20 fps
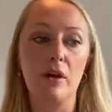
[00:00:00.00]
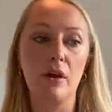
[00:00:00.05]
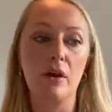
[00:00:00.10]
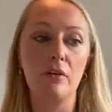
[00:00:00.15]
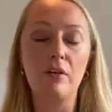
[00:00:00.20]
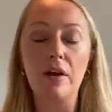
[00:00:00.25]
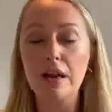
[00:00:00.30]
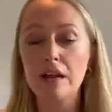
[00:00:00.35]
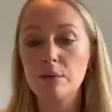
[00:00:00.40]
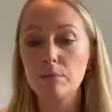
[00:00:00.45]

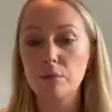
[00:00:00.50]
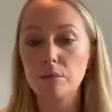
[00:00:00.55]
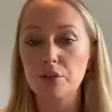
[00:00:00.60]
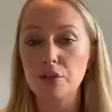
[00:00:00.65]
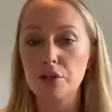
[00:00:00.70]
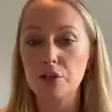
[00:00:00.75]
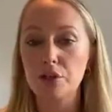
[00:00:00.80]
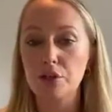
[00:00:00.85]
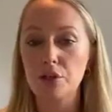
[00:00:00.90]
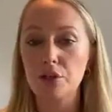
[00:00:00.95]
available
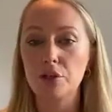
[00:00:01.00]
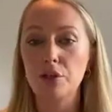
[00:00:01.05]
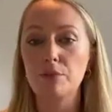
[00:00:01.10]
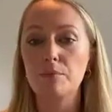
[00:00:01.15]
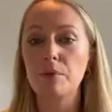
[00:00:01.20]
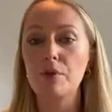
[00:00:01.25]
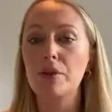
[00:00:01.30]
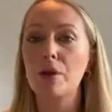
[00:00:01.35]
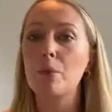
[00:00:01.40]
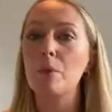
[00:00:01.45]
to you,
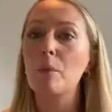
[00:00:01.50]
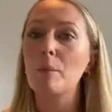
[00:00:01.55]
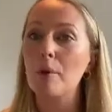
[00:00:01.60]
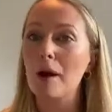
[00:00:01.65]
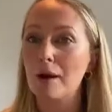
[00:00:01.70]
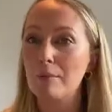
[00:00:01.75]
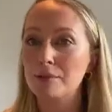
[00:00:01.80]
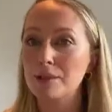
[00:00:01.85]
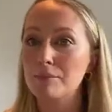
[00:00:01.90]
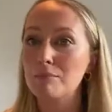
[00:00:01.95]
but they were
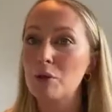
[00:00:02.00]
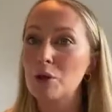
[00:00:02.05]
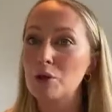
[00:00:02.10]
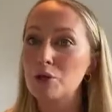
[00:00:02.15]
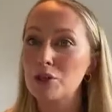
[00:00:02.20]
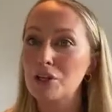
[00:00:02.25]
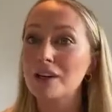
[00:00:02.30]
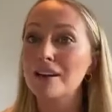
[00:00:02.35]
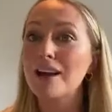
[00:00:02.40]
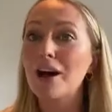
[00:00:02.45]
perhaps
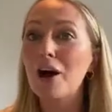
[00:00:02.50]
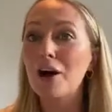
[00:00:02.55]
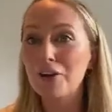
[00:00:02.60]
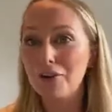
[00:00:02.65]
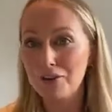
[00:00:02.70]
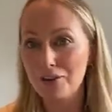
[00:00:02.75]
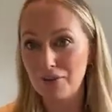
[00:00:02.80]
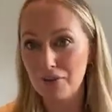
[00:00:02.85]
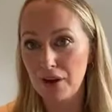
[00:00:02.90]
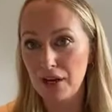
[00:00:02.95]
emotionally
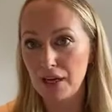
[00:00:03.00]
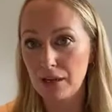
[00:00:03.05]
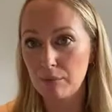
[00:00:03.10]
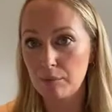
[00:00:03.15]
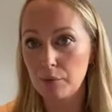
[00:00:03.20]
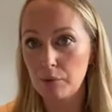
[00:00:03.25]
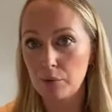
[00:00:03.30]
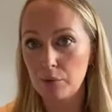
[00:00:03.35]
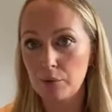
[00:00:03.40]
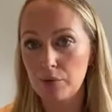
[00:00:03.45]

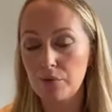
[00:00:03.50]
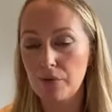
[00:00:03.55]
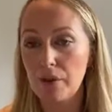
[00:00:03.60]
unavailable.